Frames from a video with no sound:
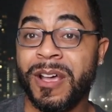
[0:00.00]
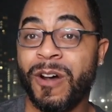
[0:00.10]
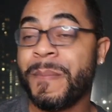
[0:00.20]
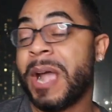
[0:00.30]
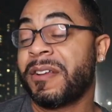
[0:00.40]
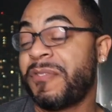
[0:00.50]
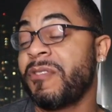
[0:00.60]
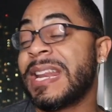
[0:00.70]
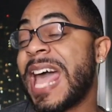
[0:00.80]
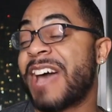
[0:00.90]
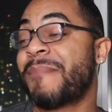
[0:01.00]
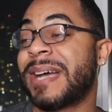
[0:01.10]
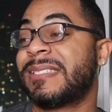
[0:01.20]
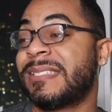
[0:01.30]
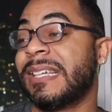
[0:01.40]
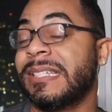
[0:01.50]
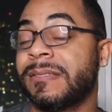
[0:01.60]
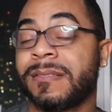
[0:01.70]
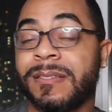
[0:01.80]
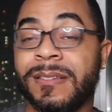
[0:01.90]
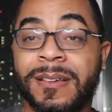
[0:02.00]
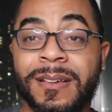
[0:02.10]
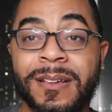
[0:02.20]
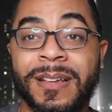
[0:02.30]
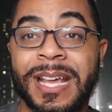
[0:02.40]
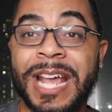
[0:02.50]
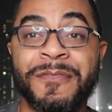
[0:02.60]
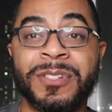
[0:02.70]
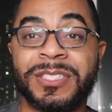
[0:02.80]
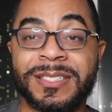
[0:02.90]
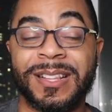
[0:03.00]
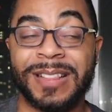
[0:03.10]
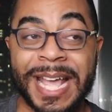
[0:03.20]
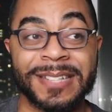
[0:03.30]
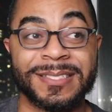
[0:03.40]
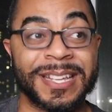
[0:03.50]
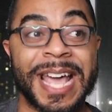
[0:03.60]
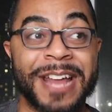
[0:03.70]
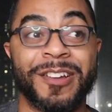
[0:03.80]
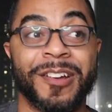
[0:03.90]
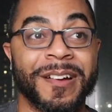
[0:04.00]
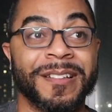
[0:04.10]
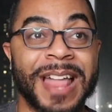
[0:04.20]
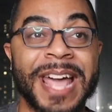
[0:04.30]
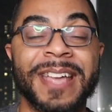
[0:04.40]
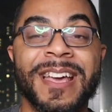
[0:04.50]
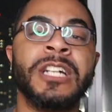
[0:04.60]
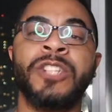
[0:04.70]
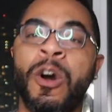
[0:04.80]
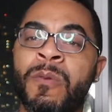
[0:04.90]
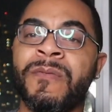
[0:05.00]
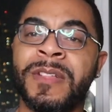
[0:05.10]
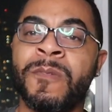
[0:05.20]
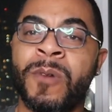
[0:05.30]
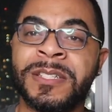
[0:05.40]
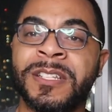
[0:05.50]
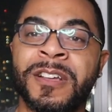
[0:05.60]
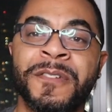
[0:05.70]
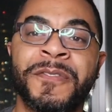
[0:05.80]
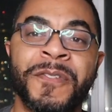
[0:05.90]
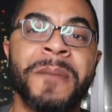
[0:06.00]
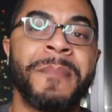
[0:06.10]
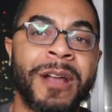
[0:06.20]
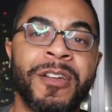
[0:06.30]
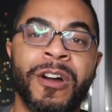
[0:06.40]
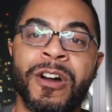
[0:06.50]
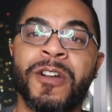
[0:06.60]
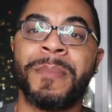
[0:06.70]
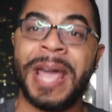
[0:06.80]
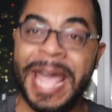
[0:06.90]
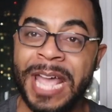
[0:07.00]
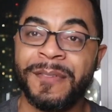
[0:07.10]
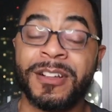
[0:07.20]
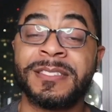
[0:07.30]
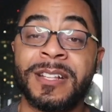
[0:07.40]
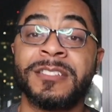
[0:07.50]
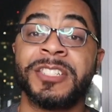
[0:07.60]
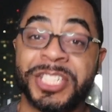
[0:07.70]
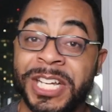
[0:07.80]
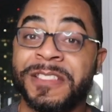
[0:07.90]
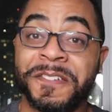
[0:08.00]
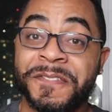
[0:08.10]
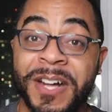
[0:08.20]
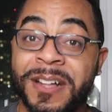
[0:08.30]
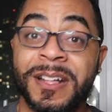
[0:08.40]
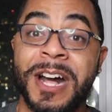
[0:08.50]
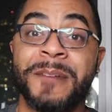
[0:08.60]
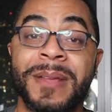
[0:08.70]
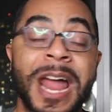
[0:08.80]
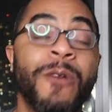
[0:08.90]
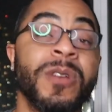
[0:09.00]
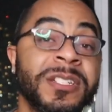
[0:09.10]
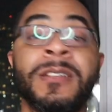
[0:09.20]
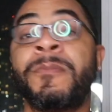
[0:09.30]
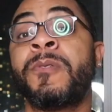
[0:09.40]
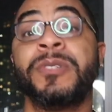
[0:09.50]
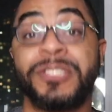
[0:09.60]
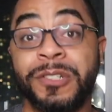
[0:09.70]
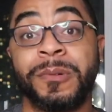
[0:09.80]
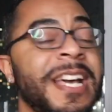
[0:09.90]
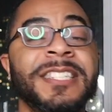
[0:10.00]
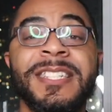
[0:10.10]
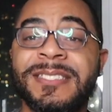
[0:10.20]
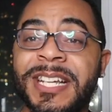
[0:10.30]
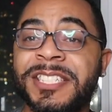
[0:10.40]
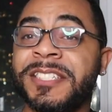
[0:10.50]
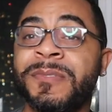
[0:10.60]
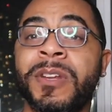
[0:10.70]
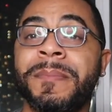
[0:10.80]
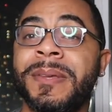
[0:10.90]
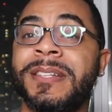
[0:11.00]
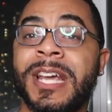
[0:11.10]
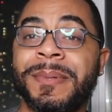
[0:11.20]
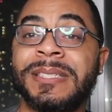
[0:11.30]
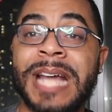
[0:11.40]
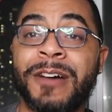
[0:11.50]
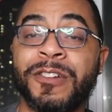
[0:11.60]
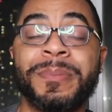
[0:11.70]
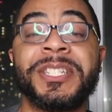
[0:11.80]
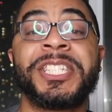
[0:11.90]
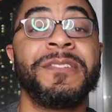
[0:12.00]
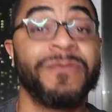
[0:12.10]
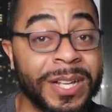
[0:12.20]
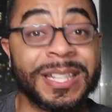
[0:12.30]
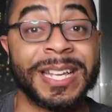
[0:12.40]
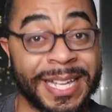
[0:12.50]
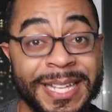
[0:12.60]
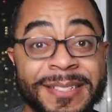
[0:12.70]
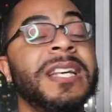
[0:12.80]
Oh, Meredith, you can have my seat. And everyone's just glancing at her. Like, no one really wants to confront Mary on her behavior and tell her to shut the fuck up. And I wish someone would do it. She says she doesn't want to be a Debbie Downer, but she really is.